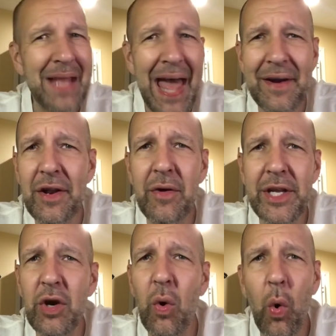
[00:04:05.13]
don't know.
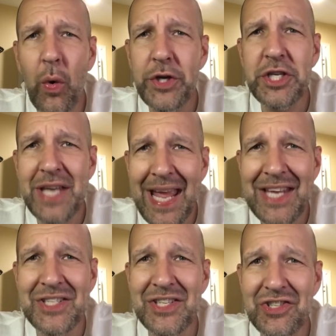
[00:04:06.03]
You know, orange
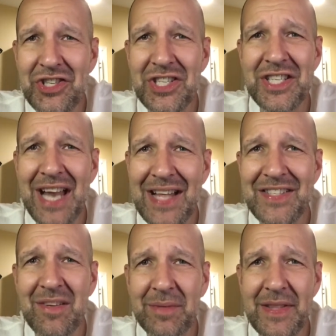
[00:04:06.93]
taste is just not
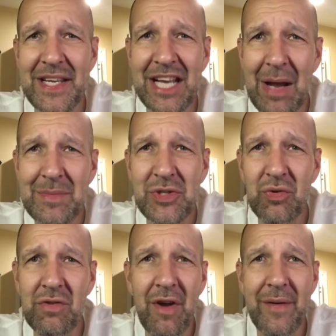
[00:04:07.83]
something that comes
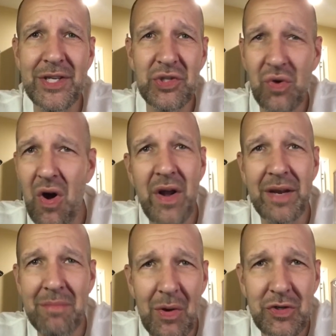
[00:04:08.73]
through very strong
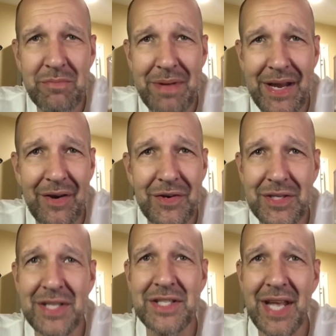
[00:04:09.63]
in most beers.
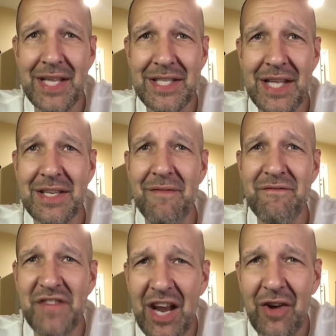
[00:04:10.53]
It's a
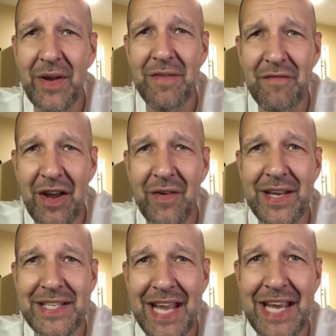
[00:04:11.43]
very,
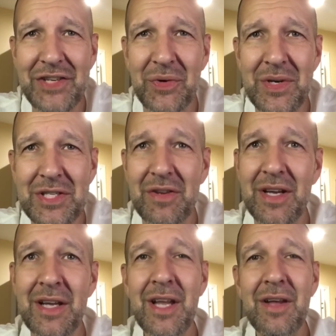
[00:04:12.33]
very dangerous
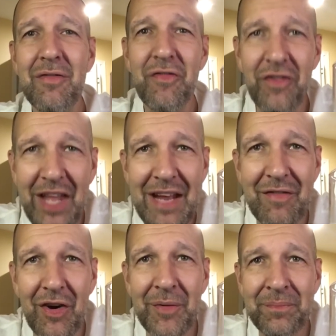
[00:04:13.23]

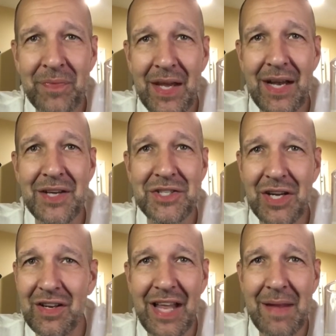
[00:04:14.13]
flavor to
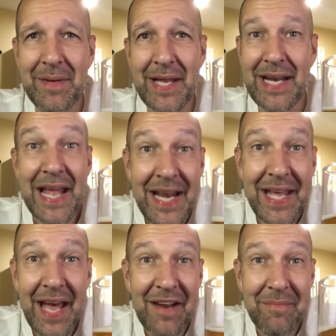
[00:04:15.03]
claim in any
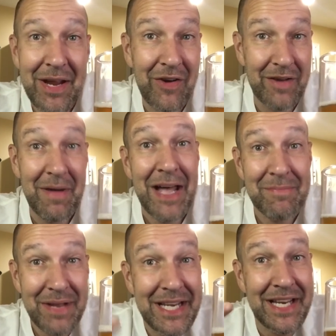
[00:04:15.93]
kind of beer, in my
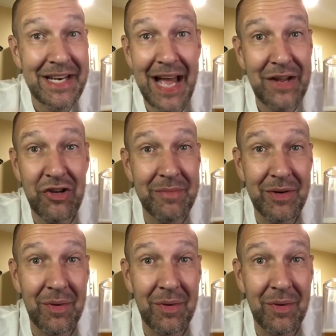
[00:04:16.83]
opinion. I could be